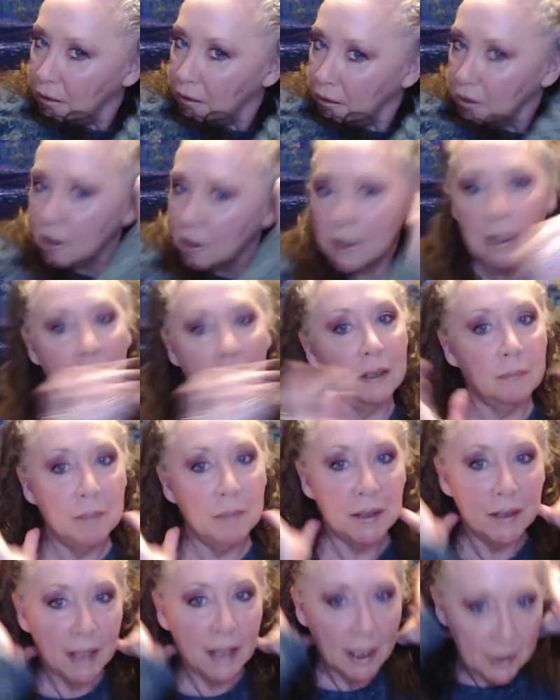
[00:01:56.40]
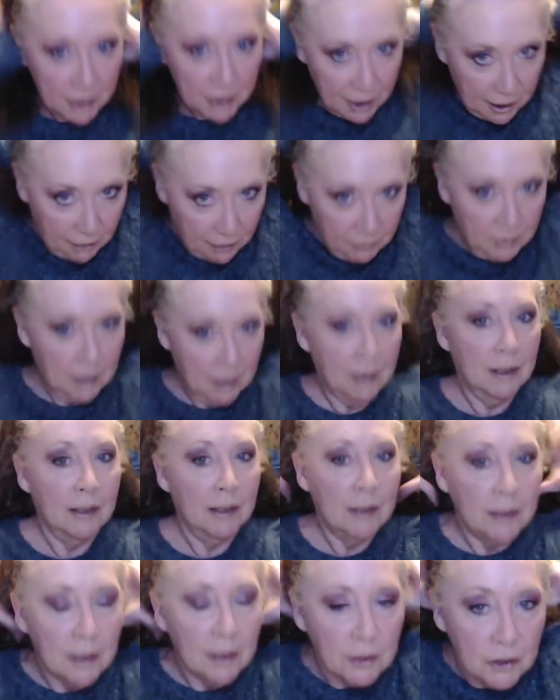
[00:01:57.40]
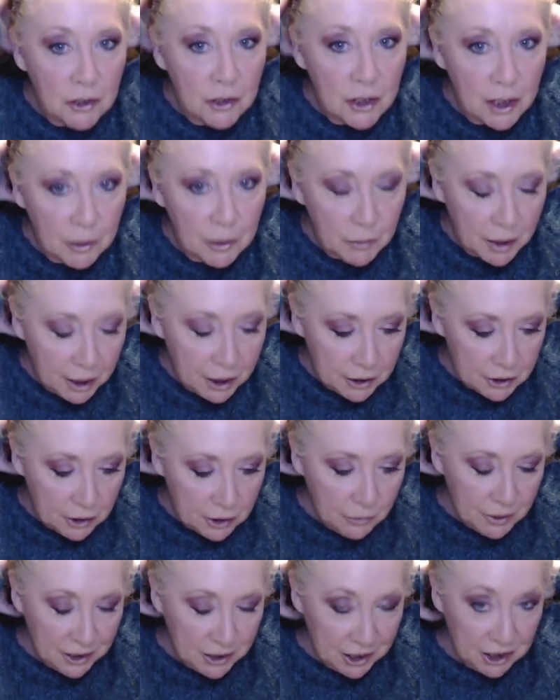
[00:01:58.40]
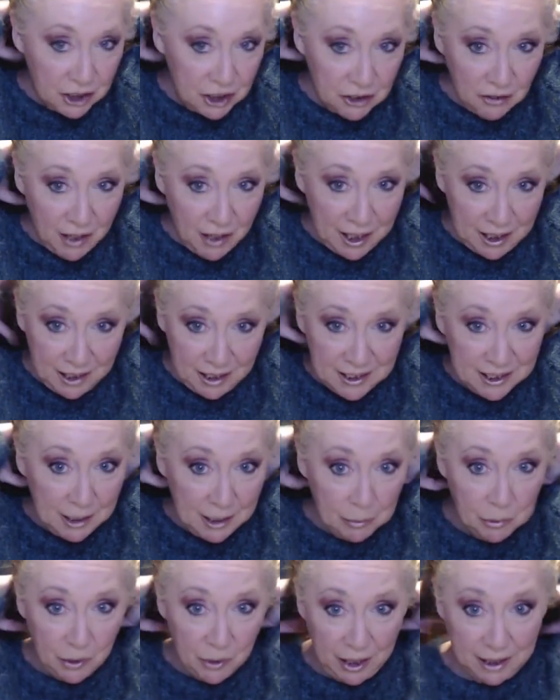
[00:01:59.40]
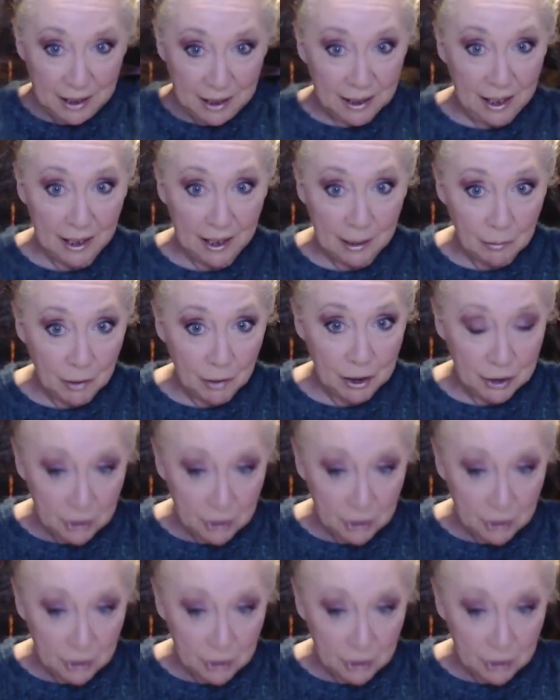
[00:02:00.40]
just kind of pin that down. Now usually what I do is I just try to separate it like I'm going to